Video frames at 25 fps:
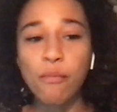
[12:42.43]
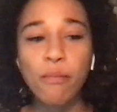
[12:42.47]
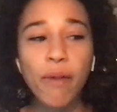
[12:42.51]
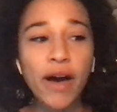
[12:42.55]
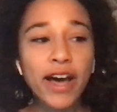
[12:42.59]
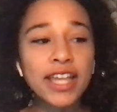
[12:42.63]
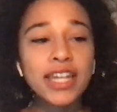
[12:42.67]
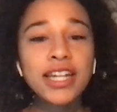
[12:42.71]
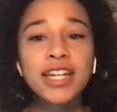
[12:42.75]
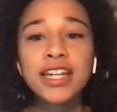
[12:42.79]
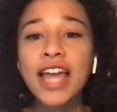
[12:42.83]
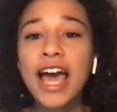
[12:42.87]

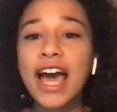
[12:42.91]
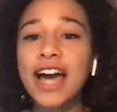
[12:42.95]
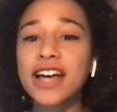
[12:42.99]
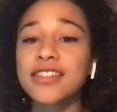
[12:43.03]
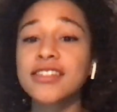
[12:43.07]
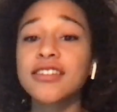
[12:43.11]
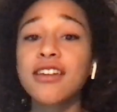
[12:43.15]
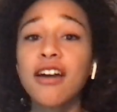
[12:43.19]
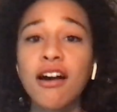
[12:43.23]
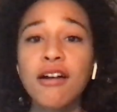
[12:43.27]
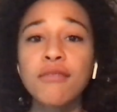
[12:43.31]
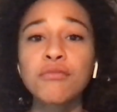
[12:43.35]
Biden
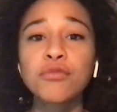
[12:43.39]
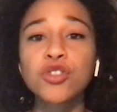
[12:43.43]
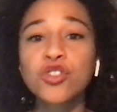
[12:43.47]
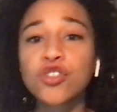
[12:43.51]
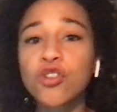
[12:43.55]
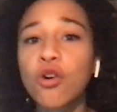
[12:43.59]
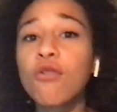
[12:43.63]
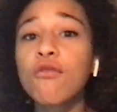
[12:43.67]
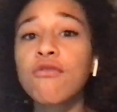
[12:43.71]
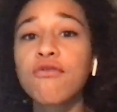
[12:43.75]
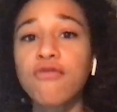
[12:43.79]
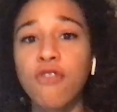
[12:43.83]
has come
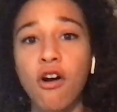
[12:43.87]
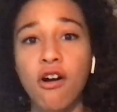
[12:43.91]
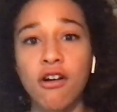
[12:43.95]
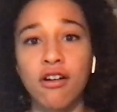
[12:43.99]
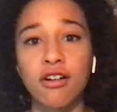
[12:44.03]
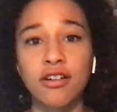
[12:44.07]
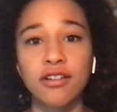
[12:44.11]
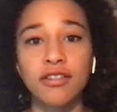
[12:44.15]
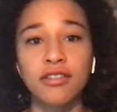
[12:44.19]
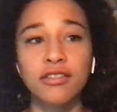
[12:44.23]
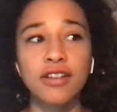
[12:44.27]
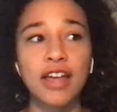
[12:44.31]
so
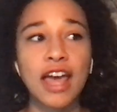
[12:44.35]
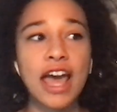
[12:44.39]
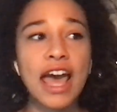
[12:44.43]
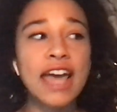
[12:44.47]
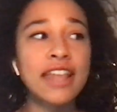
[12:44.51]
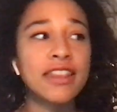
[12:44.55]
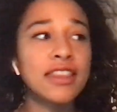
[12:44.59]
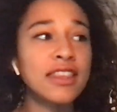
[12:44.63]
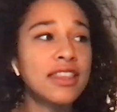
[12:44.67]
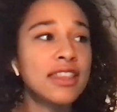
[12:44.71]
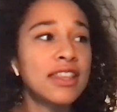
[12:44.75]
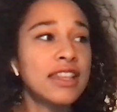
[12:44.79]
far,
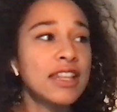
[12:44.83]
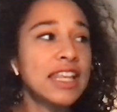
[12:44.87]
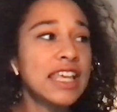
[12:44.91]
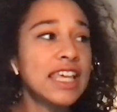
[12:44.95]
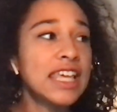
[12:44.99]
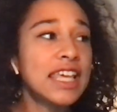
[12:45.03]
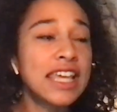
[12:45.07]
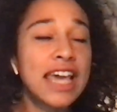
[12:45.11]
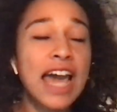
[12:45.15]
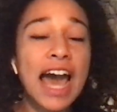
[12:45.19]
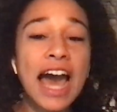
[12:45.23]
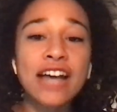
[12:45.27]
and
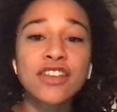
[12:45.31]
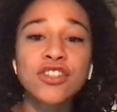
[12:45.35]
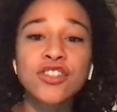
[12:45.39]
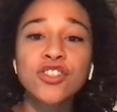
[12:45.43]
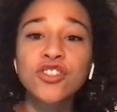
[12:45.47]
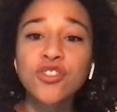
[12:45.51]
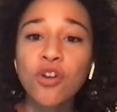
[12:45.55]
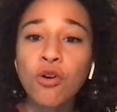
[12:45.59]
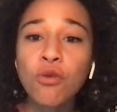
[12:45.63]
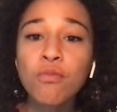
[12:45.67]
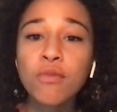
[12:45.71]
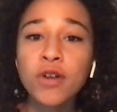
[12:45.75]
he has
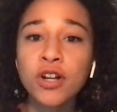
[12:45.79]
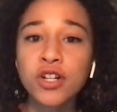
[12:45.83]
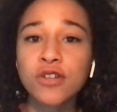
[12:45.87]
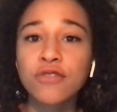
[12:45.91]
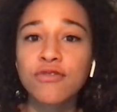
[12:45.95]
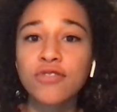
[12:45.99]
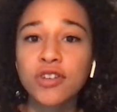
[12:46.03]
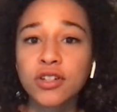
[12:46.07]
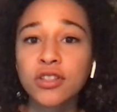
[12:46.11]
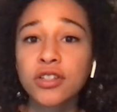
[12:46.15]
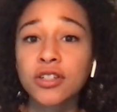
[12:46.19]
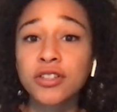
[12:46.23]
so
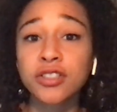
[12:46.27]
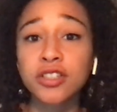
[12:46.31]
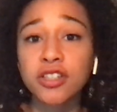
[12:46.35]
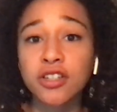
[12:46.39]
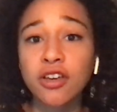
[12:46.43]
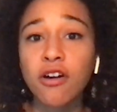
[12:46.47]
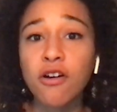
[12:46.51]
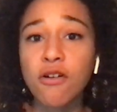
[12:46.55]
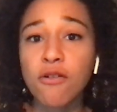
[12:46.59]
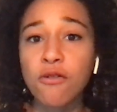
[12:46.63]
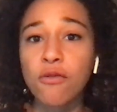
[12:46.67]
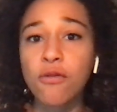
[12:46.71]
much further
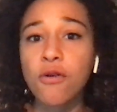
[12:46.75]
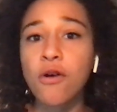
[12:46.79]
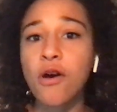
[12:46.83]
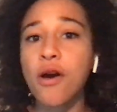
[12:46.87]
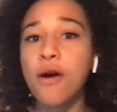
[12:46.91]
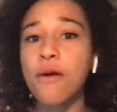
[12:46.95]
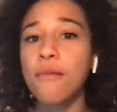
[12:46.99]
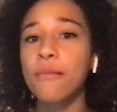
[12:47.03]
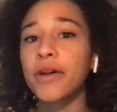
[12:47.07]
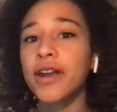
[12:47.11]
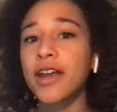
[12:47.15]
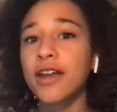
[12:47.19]
to go.
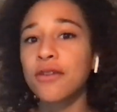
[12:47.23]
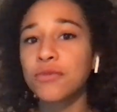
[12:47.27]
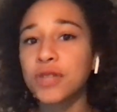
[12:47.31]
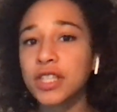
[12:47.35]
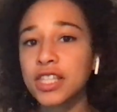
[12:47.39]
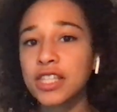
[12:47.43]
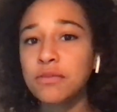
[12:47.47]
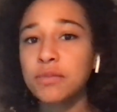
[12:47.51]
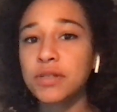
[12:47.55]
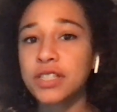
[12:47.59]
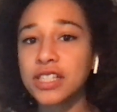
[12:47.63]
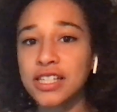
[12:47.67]
But I
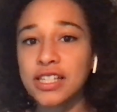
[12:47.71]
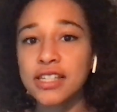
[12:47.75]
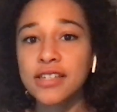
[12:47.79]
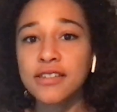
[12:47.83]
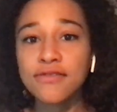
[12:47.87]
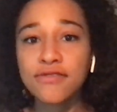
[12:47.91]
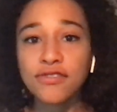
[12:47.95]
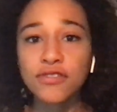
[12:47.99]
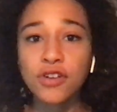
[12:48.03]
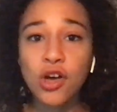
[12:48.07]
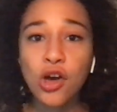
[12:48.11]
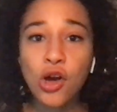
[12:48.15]
really
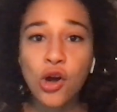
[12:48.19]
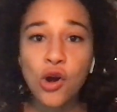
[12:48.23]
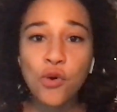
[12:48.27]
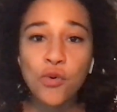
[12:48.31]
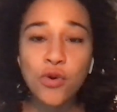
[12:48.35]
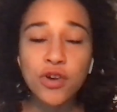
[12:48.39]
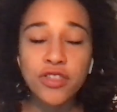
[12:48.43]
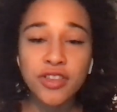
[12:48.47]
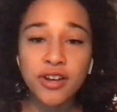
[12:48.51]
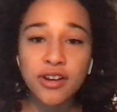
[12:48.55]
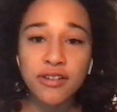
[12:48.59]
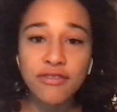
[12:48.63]
believe
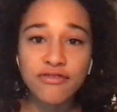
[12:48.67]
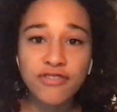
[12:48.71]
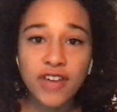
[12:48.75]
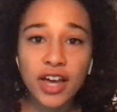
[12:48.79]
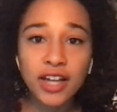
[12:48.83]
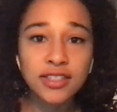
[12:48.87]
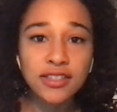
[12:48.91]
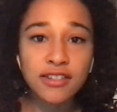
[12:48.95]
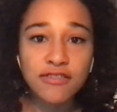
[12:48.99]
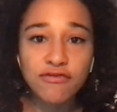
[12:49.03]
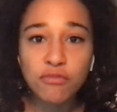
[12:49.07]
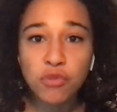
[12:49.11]
with an
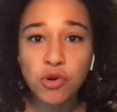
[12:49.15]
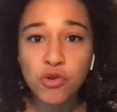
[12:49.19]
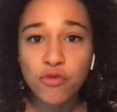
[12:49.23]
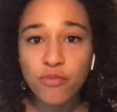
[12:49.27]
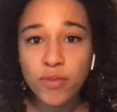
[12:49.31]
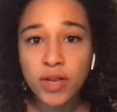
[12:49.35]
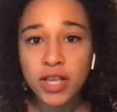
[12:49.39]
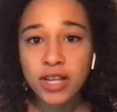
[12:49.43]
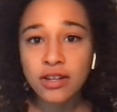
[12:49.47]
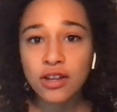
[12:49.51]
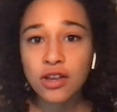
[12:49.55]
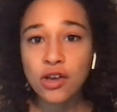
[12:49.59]
effective
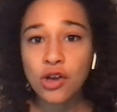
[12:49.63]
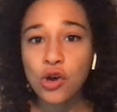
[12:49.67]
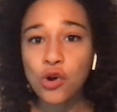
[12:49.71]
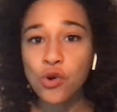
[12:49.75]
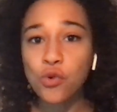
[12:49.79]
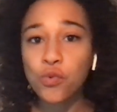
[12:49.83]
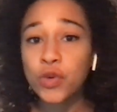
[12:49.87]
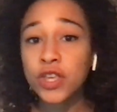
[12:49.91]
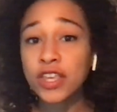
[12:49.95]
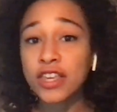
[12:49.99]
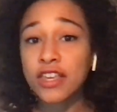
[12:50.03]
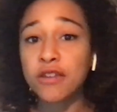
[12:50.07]
movement,
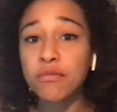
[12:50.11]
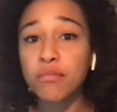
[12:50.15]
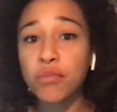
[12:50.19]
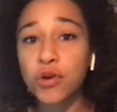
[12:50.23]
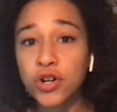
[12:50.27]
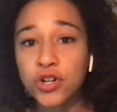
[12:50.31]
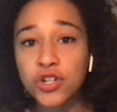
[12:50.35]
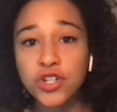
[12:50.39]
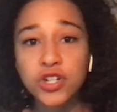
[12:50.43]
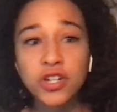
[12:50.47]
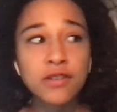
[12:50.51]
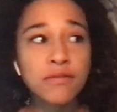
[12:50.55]
we can
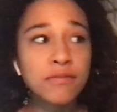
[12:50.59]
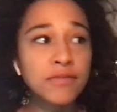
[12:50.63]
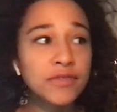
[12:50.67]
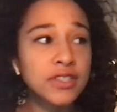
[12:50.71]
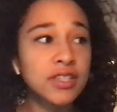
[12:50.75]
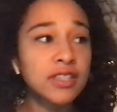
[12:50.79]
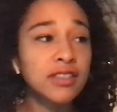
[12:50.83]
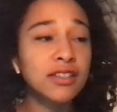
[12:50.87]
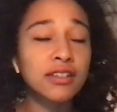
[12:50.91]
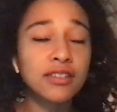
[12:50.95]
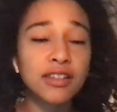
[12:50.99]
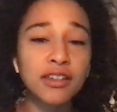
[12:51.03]
push him
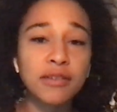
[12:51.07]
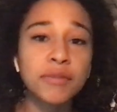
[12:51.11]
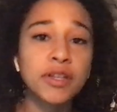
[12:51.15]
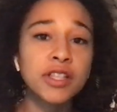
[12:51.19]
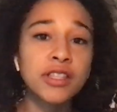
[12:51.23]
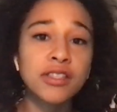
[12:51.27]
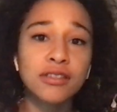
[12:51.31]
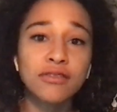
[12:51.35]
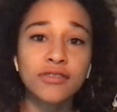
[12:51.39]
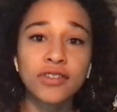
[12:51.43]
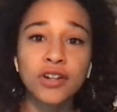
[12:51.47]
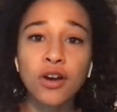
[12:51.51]
to the
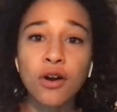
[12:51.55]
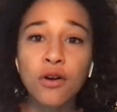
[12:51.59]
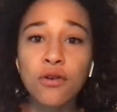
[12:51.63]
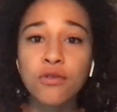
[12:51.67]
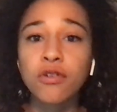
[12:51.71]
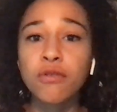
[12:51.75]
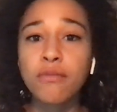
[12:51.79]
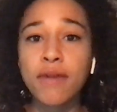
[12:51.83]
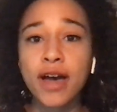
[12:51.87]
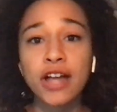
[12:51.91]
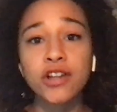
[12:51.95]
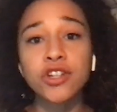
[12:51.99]
limits of our
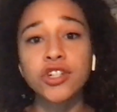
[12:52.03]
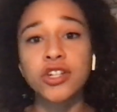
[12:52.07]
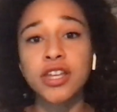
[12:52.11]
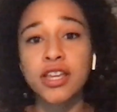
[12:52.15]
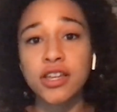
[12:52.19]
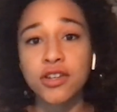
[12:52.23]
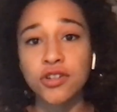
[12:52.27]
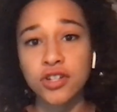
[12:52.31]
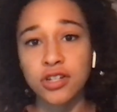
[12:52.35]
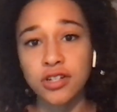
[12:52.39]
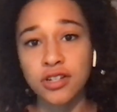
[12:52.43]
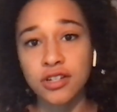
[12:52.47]
own
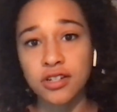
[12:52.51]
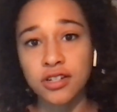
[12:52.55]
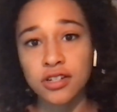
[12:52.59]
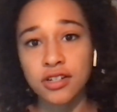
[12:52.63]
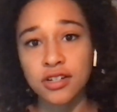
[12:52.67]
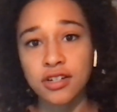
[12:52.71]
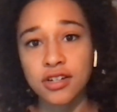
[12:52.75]
imagination.